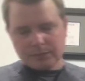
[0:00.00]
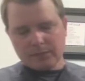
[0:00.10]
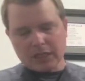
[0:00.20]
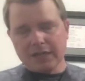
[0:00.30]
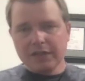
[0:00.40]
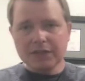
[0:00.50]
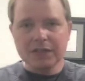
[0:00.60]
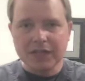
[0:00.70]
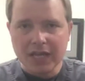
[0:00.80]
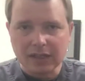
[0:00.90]
this
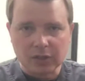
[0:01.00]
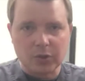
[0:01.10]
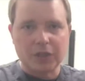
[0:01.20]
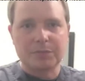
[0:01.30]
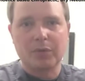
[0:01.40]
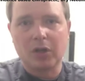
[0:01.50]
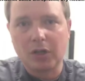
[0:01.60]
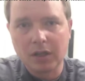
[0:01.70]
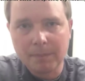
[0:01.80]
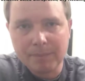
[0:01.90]
is a lacrosse
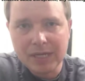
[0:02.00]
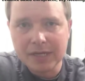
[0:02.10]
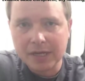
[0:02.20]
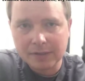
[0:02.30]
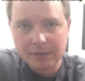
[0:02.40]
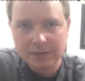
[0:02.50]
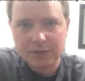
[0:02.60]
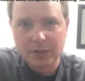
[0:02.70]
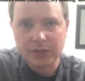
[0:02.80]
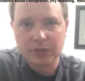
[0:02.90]
ball peanut.
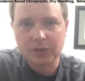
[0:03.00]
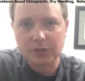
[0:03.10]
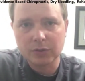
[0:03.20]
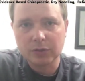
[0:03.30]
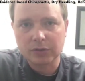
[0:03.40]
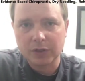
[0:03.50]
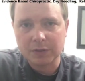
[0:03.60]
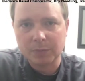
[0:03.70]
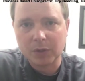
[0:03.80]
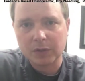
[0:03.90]
So I took 2 lacrosse
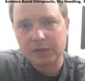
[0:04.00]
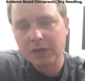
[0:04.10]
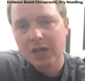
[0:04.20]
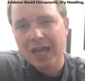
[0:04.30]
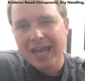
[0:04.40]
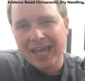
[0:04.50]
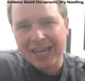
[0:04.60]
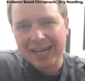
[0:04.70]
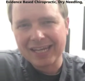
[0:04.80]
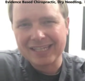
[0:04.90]
balls
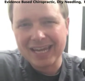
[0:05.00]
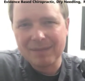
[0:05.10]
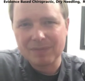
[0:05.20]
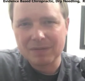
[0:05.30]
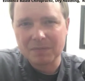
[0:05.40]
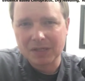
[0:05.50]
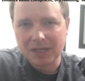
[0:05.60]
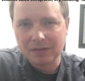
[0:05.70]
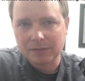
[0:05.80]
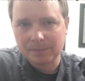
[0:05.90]
and I taped them
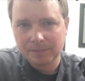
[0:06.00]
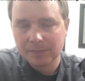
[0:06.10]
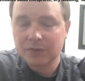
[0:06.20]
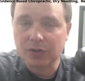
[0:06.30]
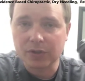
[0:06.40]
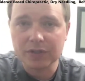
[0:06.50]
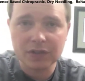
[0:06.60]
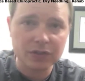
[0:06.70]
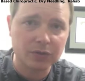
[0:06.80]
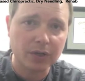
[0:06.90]
together. So this
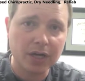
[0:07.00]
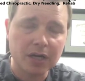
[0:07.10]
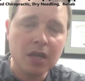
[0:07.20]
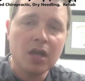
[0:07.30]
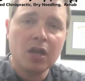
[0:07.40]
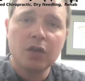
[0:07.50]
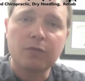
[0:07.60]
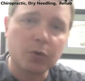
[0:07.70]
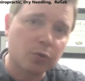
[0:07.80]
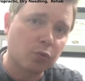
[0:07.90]
is great
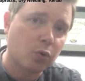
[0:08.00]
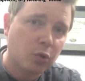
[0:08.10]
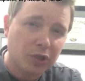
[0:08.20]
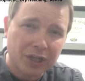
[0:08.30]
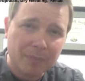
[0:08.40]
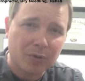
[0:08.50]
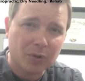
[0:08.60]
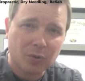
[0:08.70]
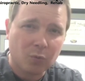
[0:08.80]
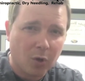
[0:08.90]
for rolling up on
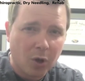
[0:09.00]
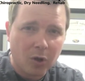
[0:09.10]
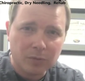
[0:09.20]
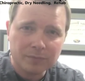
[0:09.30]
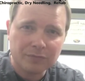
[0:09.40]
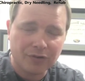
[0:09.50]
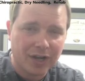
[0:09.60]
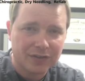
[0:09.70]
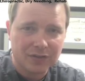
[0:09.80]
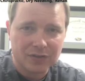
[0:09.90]
the wall,
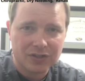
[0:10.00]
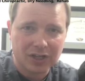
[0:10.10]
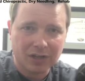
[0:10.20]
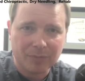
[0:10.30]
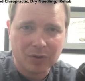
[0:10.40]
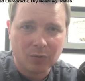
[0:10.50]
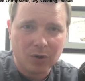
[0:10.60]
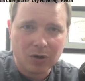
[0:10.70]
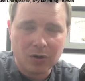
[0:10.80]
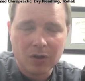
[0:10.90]
right? So you stick it up on the
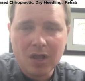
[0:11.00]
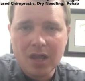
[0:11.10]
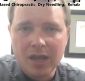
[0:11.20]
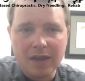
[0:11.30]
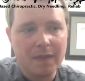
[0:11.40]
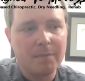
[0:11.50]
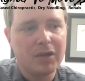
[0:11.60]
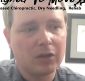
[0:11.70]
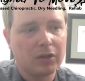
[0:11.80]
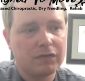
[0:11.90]
wall, in the
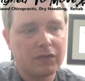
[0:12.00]
middle of your